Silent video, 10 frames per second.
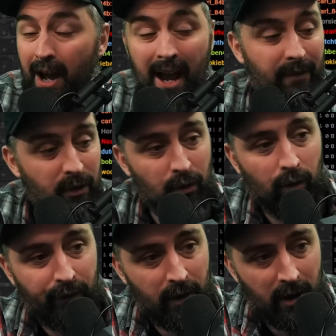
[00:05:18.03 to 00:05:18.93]
I have to
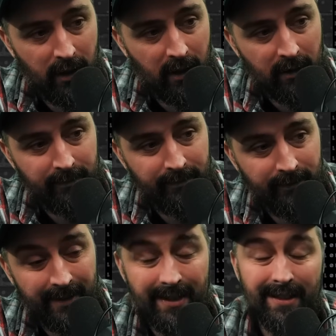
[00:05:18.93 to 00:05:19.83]
talk for another
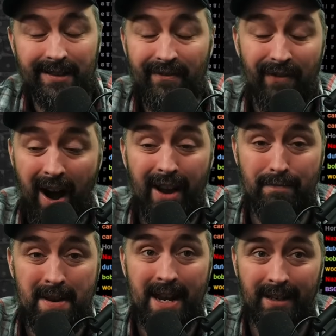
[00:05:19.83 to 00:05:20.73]
5
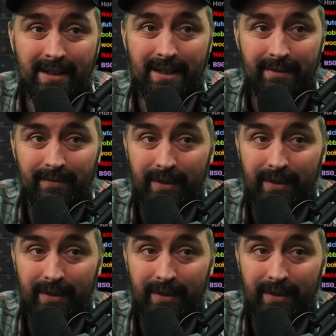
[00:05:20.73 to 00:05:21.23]
minutes.